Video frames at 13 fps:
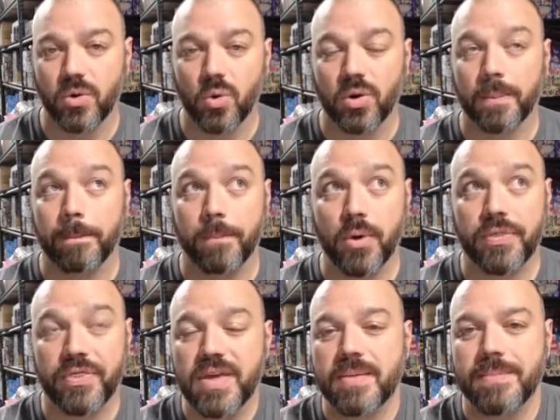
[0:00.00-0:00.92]
or
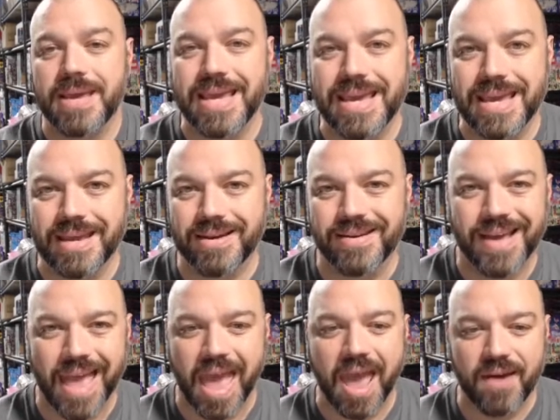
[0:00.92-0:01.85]
put them in
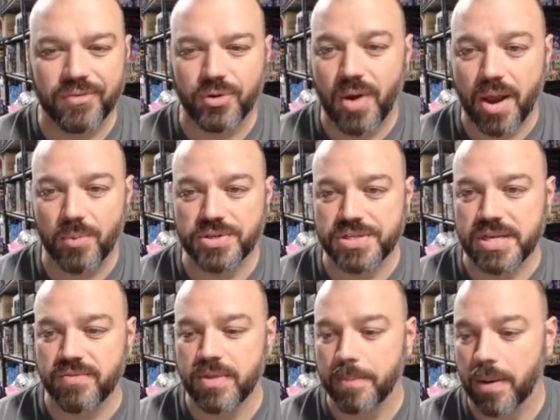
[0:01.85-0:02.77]
after I
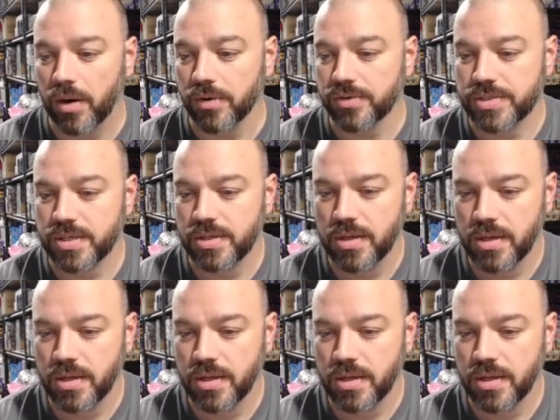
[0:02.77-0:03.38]
receive the parts.